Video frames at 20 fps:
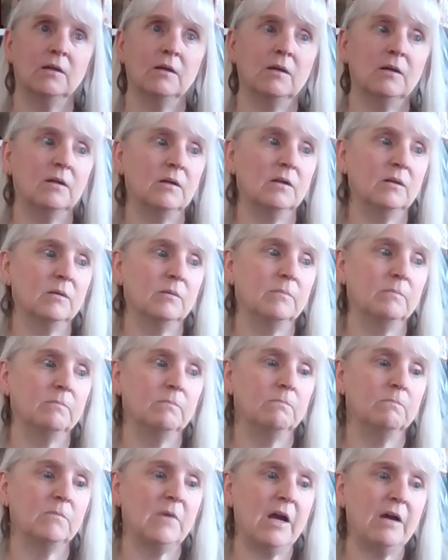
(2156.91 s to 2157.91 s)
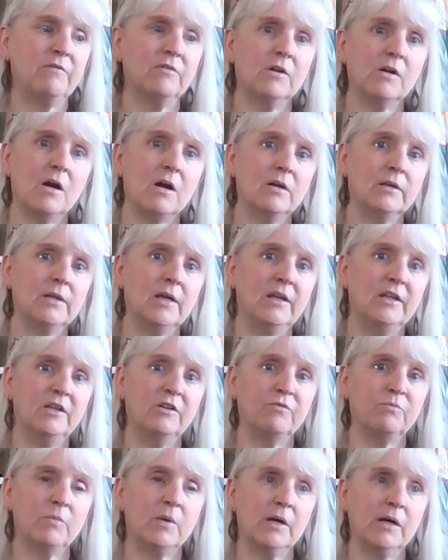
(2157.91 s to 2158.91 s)
I haven't gotten any
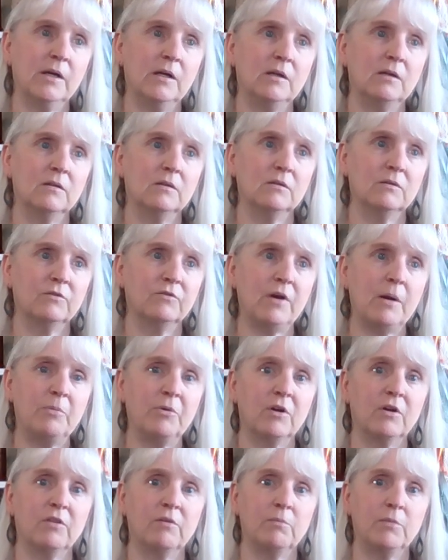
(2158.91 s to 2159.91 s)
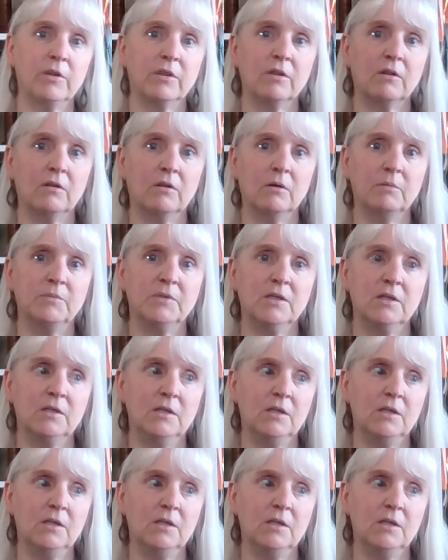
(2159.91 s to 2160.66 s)
of my Fabric of the Month clubs in